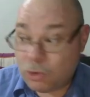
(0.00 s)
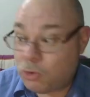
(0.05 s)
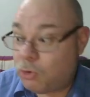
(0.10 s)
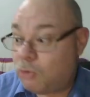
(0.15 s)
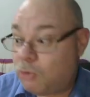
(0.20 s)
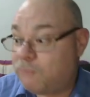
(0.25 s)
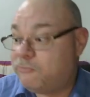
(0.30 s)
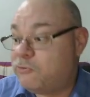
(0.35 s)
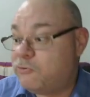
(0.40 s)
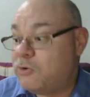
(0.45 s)

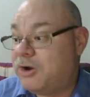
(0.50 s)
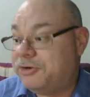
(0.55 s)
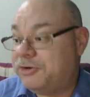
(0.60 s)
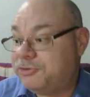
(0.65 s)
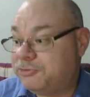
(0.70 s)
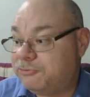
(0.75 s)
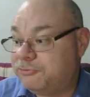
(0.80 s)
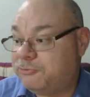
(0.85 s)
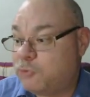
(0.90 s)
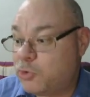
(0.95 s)
or
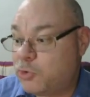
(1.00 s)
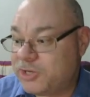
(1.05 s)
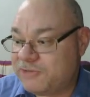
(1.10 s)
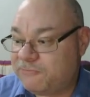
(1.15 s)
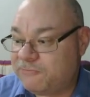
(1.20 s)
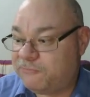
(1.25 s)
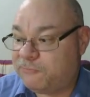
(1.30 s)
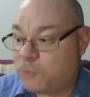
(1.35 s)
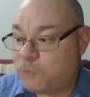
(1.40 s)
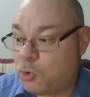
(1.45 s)

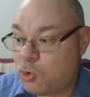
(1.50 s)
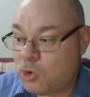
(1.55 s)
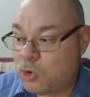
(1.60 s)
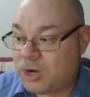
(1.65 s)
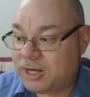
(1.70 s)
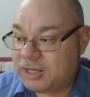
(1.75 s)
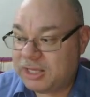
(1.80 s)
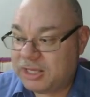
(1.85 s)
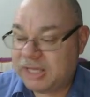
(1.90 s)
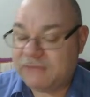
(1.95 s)

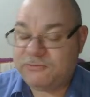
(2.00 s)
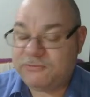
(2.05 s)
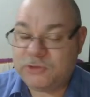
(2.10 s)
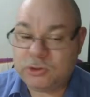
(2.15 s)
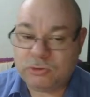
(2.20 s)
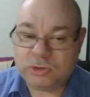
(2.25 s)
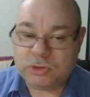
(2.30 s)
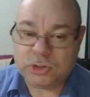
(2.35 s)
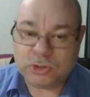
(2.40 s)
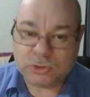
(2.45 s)
444 if
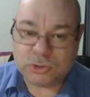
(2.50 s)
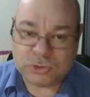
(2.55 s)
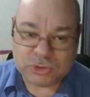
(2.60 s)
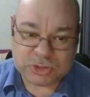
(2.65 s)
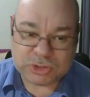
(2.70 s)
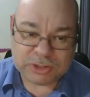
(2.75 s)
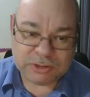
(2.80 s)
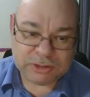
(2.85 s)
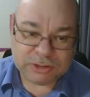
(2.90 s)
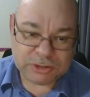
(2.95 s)
you
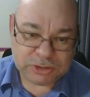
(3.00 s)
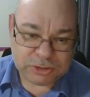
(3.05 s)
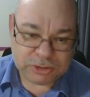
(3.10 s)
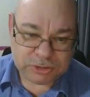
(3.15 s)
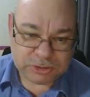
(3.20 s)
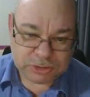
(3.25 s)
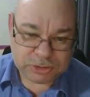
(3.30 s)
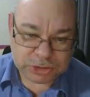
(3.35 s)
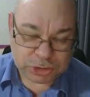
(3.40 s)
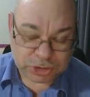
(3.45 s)
use
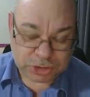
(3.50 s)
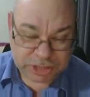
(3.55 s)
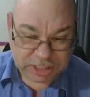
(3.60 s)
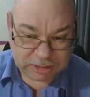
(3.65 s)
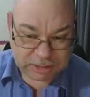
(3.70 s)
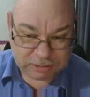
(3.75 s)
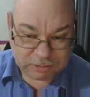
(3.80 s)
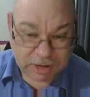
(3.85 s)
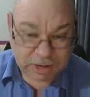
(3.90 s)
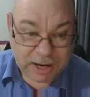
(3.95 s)

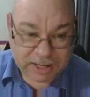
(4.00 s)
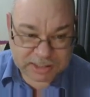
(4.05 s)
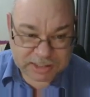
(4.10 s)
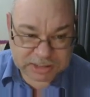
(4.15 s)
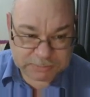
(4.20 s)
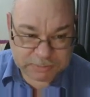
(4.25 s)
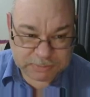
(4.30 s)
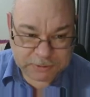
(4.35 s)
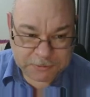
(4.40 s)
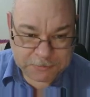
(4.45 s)
Shocking
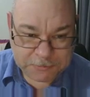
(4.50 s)
Grasp.